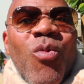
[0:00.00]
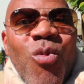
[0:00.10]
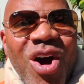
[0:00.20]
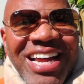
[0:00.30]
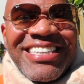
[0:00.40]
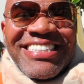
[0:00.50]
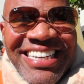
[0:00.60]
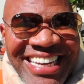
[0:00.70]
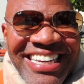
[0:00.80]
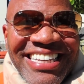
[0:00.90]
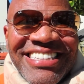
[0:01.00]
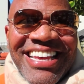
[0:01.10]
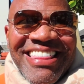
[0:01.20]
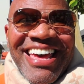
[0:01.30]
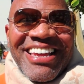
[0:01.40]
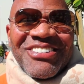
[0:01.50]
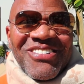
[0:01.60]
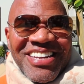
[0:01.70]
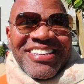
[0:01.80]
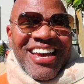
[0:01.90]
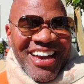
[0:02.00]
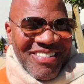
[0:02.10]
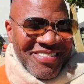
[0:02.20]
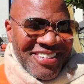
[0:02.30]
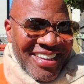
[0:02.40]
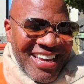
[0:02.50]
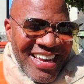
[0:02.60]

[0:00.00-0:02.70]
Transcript: watching, say that 20 times.